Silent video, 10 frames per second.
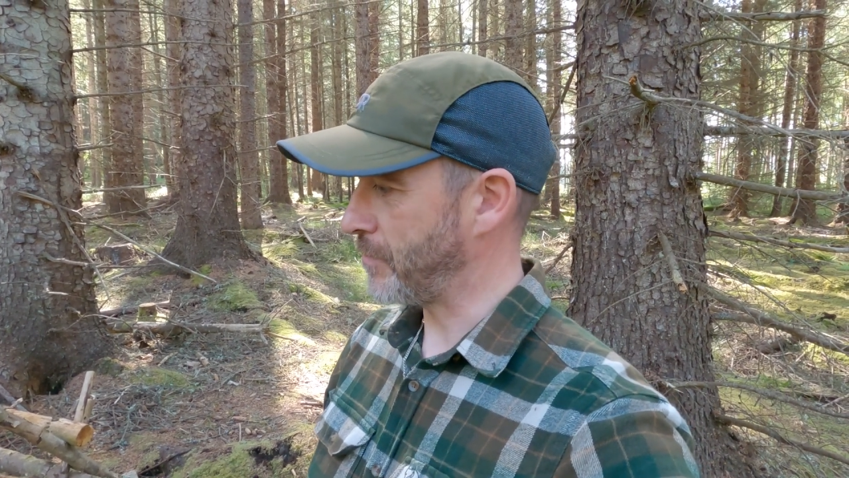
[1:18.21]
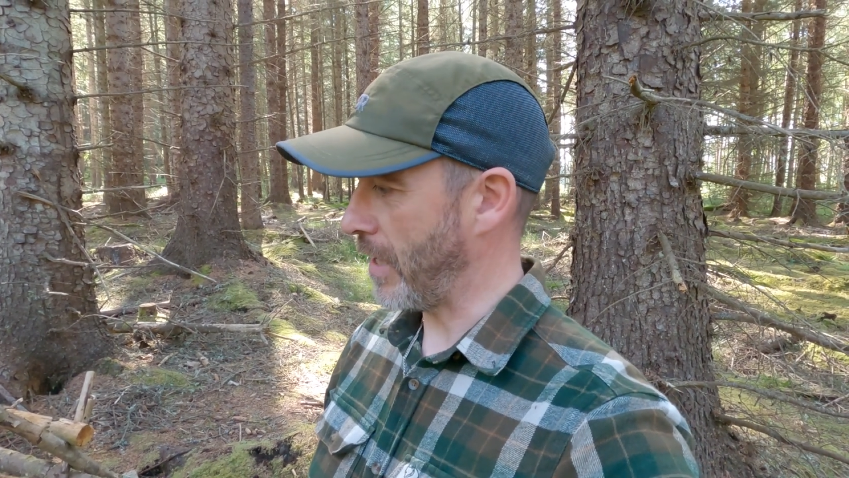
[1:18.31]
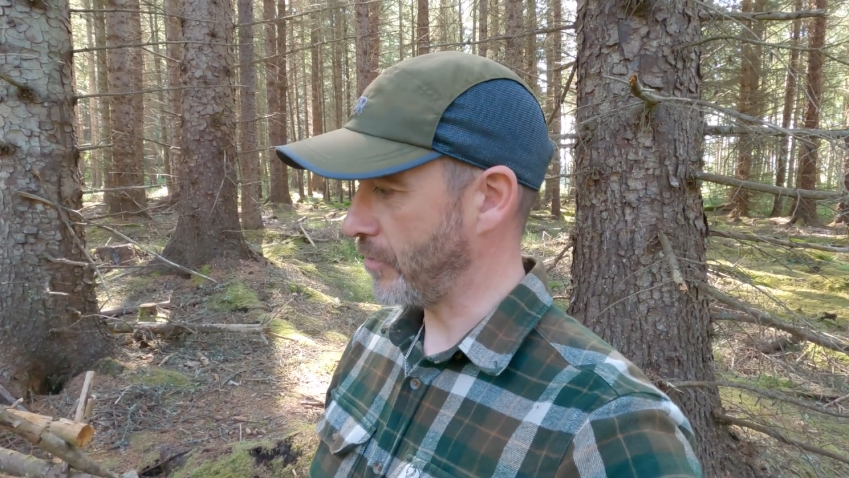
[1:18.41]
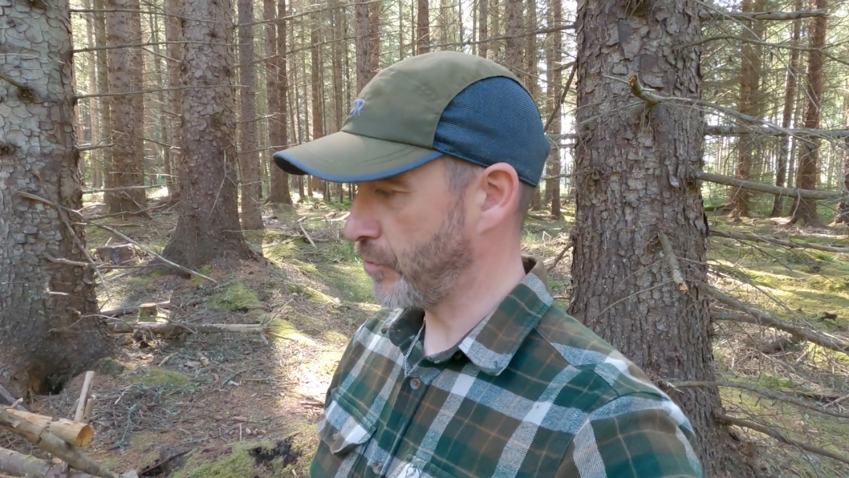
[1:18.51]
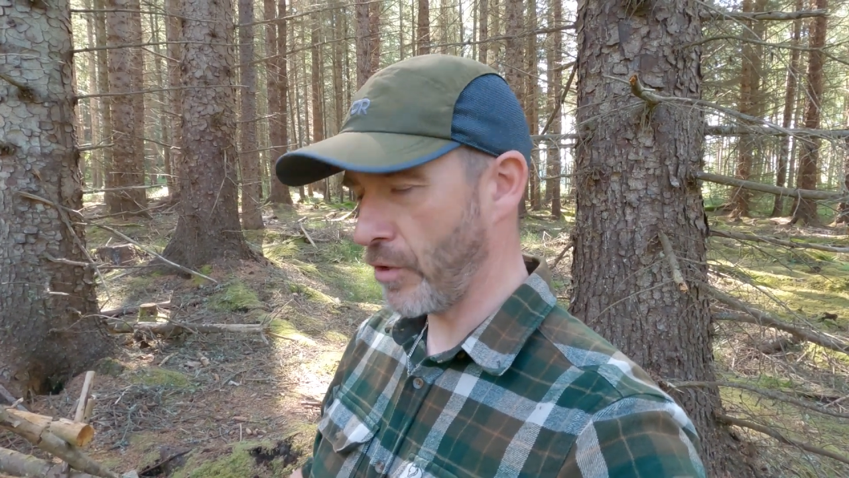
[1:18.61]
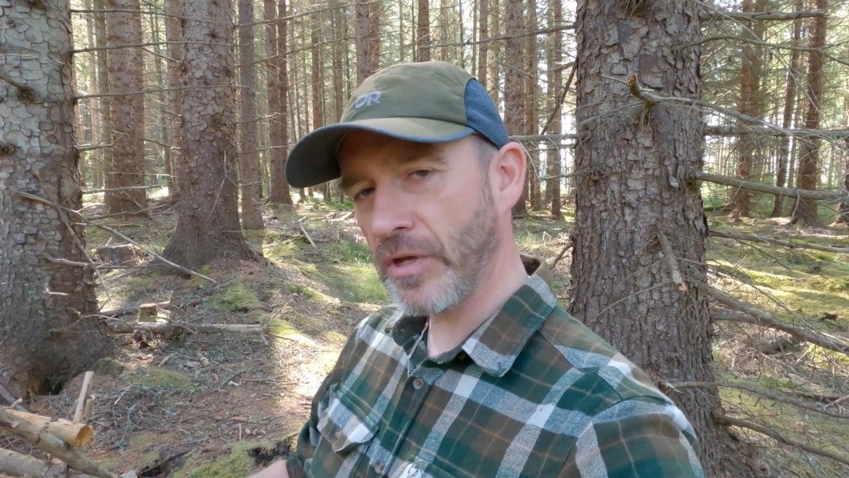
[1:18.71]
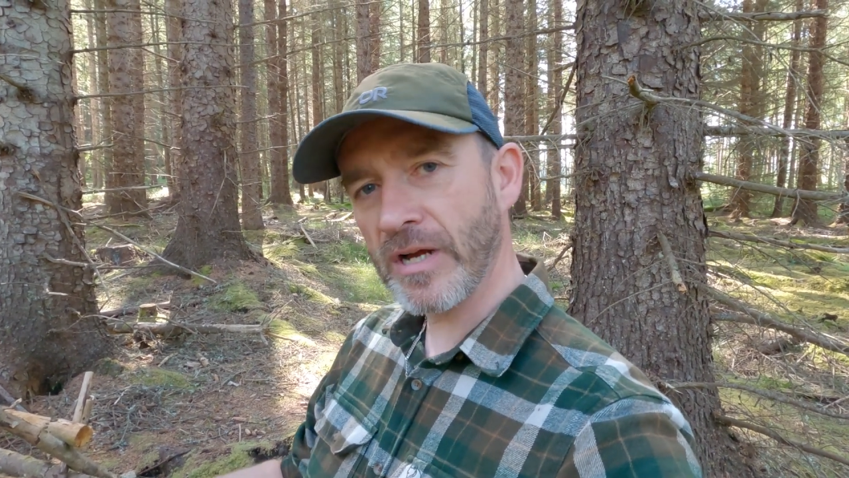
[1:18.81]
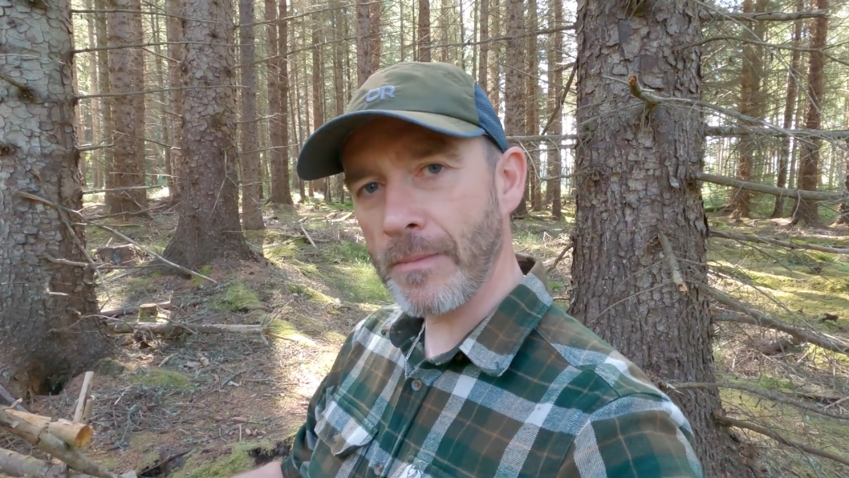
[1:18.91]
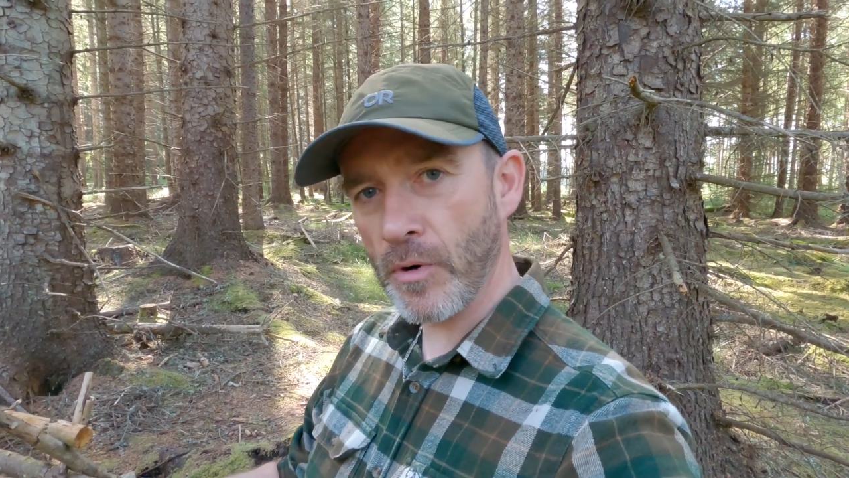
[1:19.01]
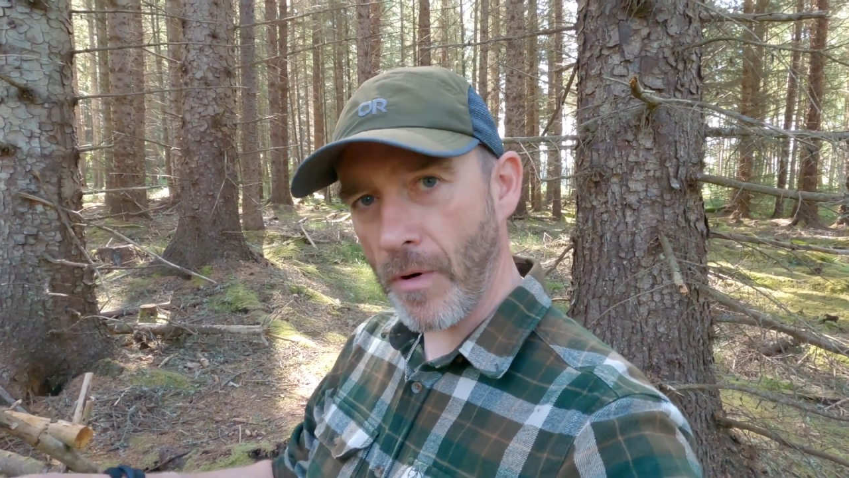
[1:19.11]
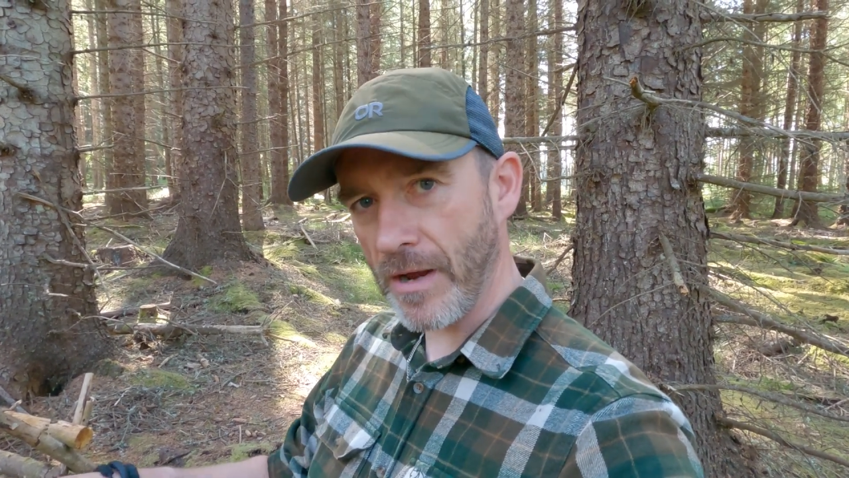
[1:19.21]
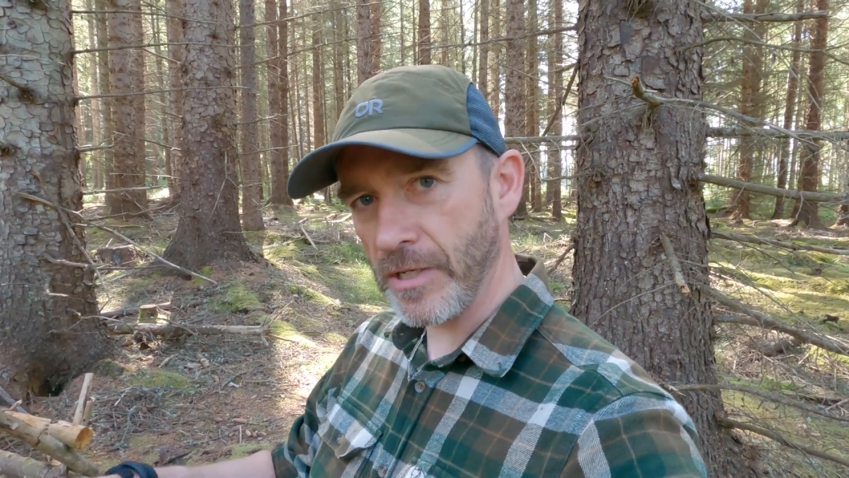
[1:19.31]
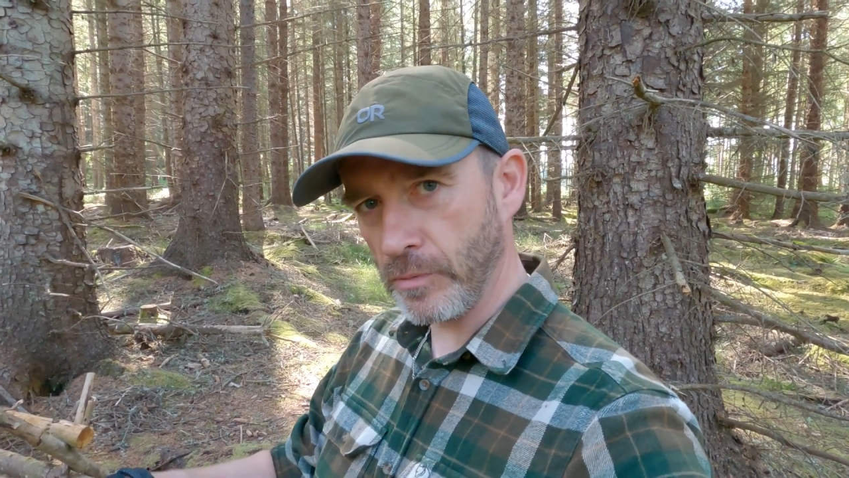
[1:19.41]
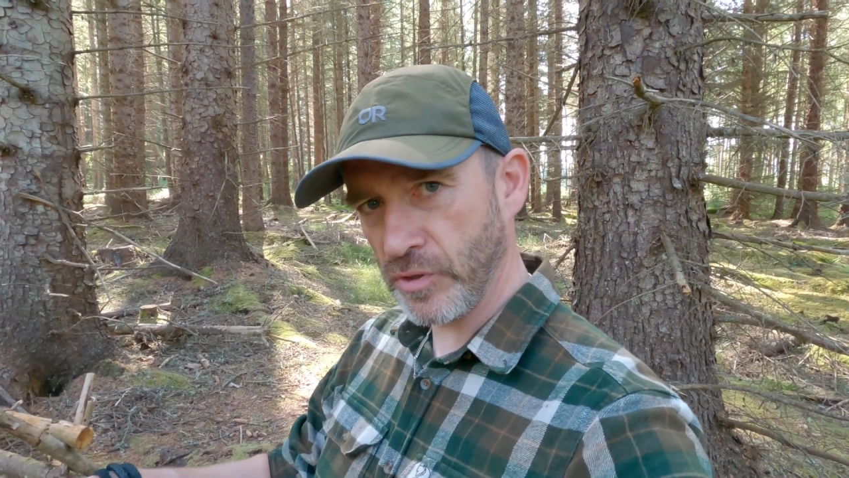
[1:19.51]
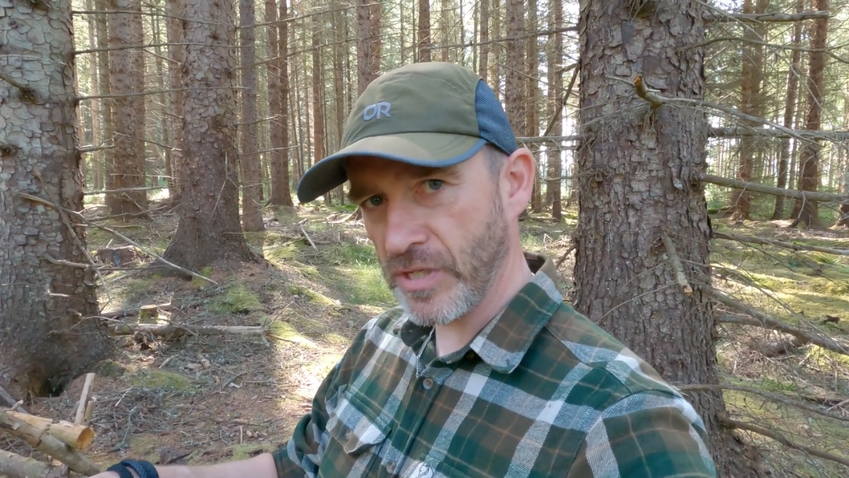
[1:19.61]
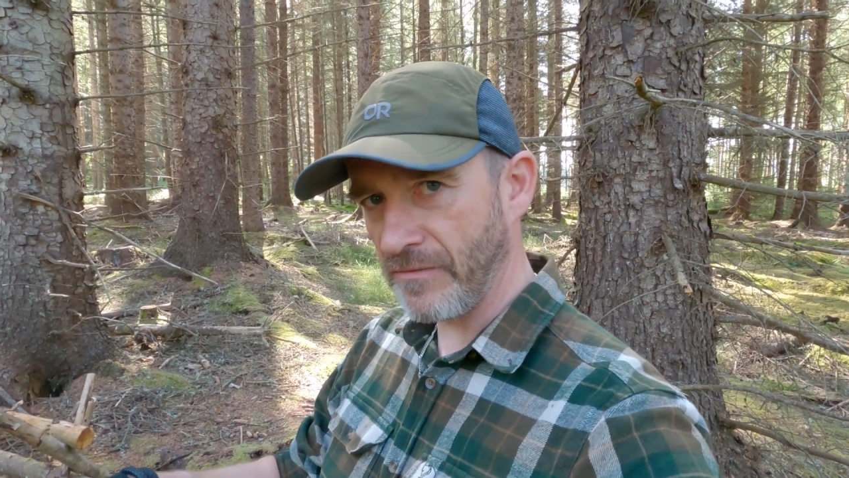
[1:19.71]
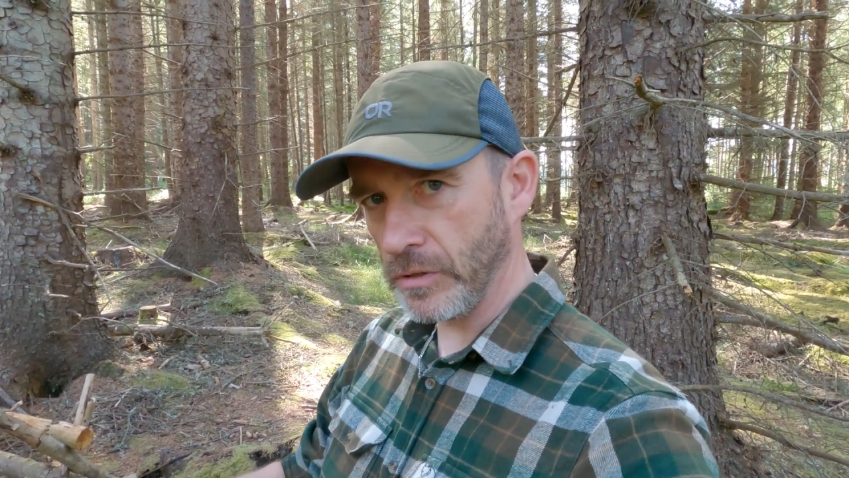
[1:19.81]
But I'll turn the camera around and we'll just have